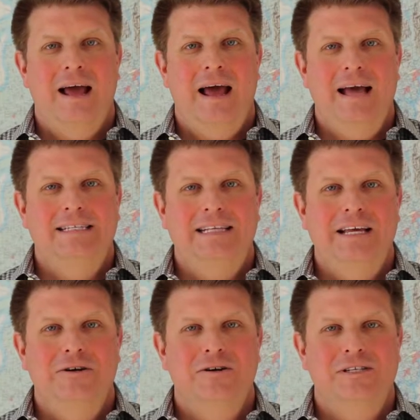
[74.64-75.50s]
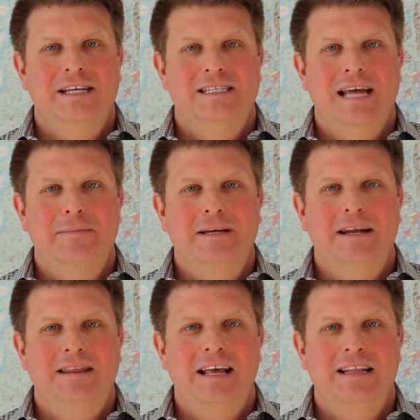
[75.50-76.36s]
As leaders, it's tempting
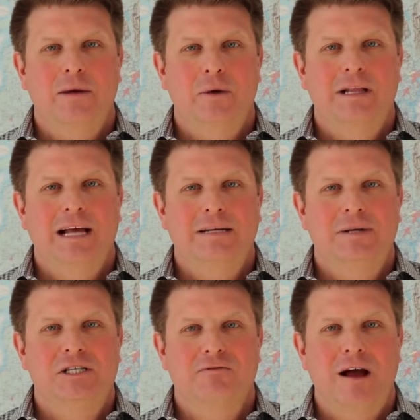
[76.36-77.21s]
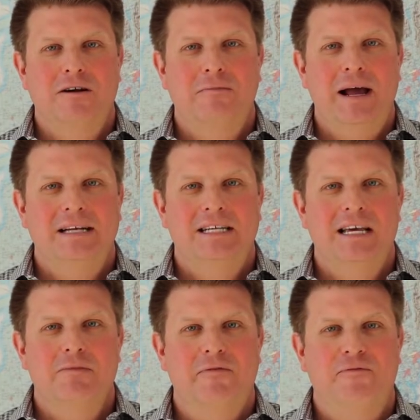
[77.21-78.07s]
to think that we'd like to be surrounded by a
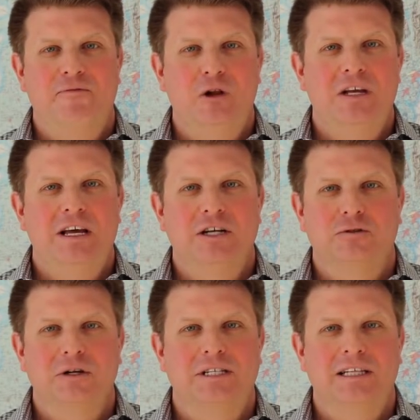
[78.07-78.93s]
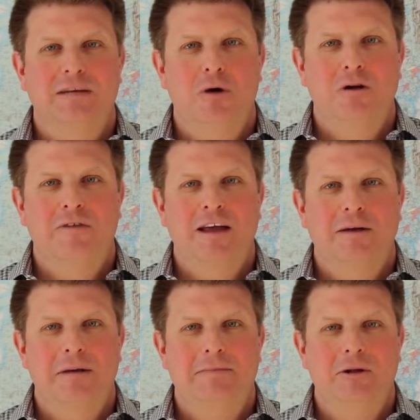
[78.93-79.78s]
team of fully intrinsically
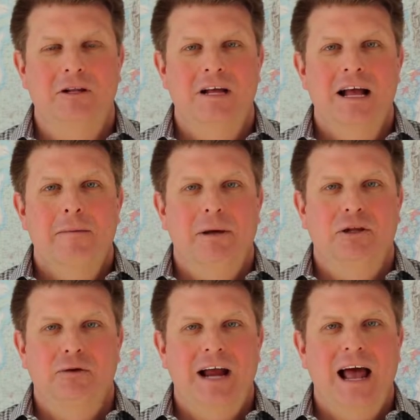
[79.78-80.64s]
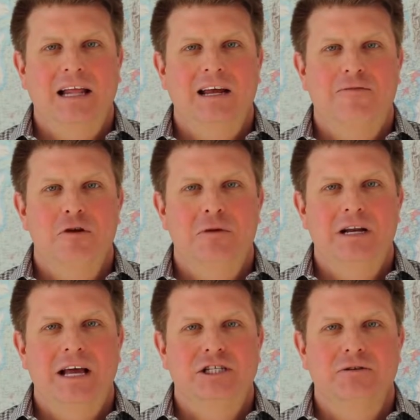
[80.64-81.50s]
motivated people, but the reality of human
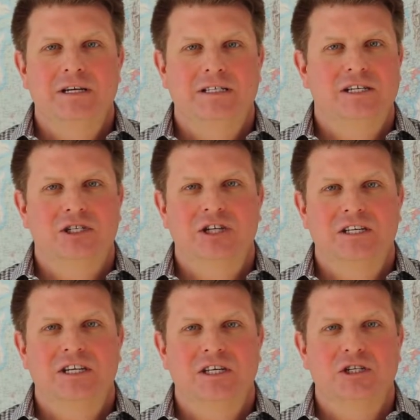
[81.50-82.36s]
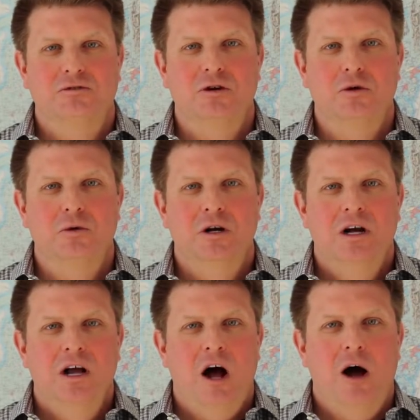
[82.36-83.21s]
nature is this just isn't true.
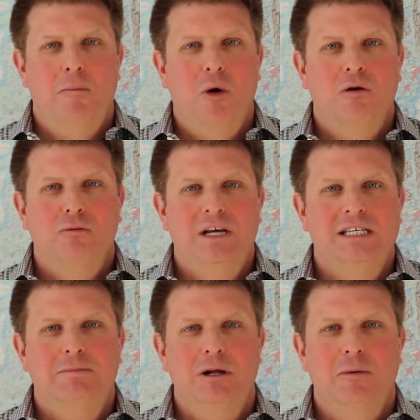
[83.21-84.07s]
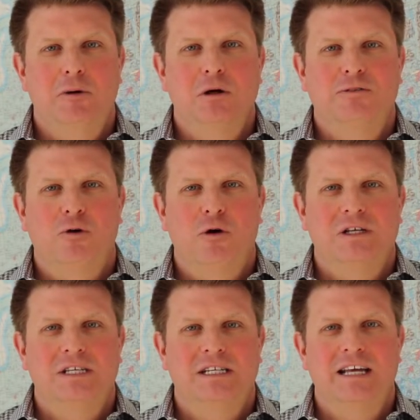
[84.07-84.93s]
A more reasonable approach for
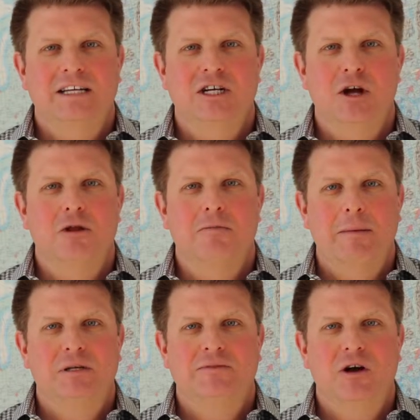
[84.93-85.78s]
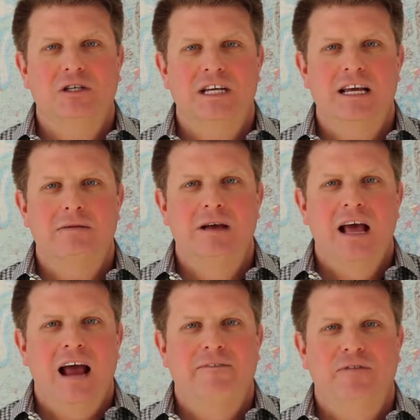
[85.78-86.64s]
us is to get to know the members of our team
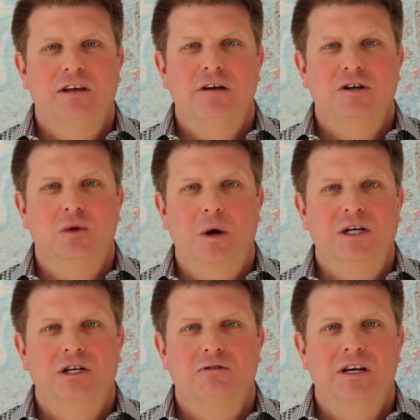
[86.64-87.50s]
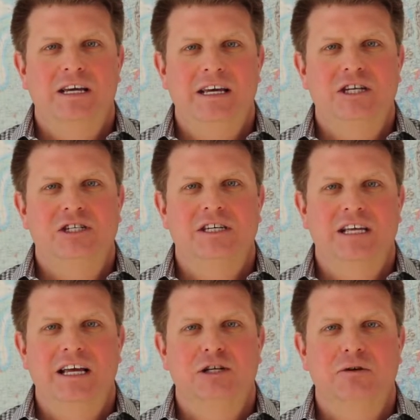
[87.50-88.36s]
and figure out to what degree each
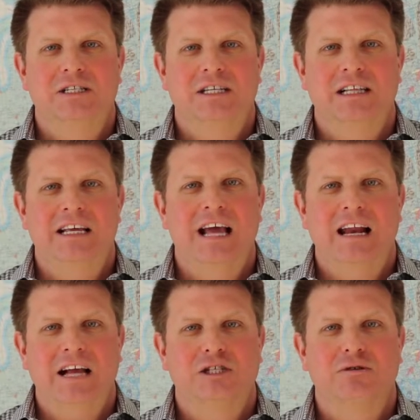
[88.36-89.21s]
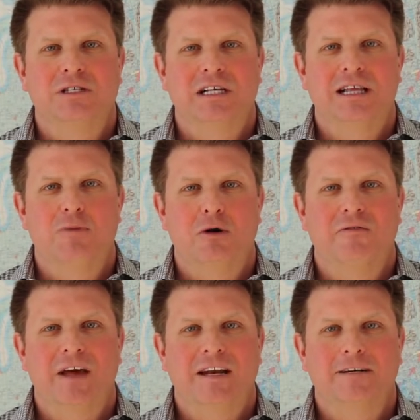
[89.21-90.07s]
is intrinsically and extrinsically
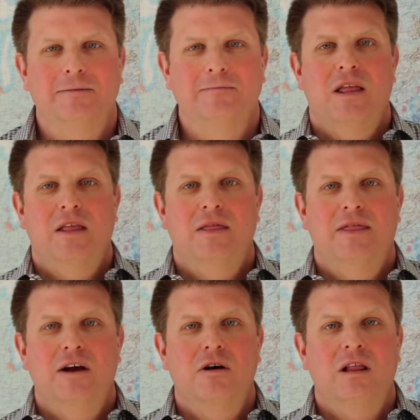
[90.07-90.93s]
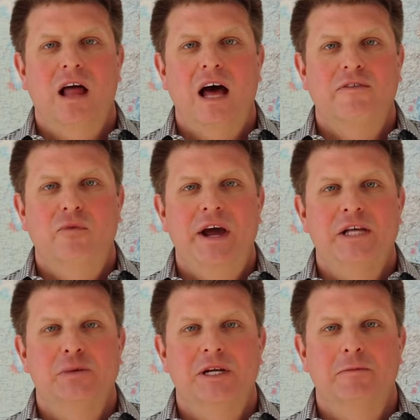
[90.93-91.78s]
motivated. There are a lot of
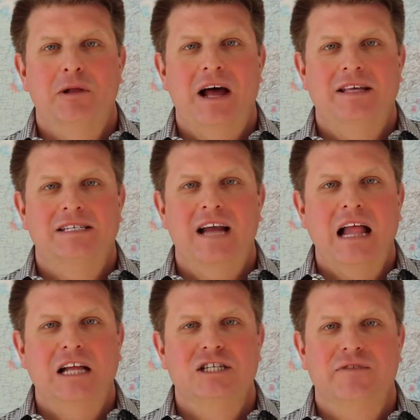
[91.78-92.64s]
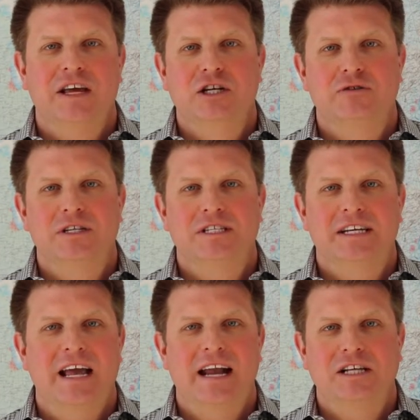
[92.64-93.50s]
ways we can apply this knowledge of
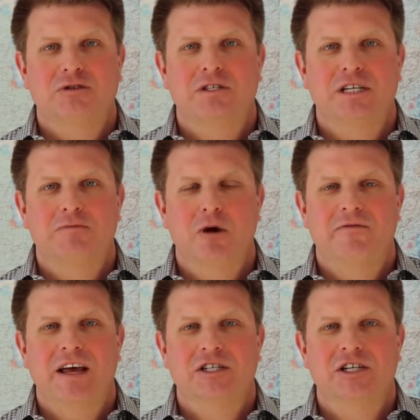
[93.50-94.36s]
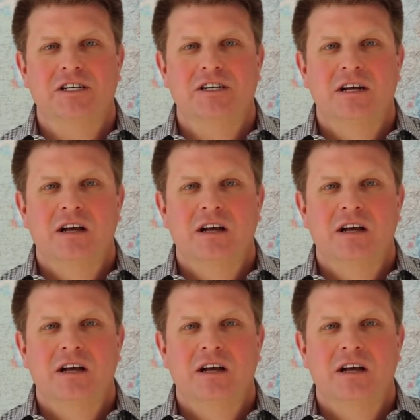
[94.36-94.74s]
intrinsic and extrinsic motivation.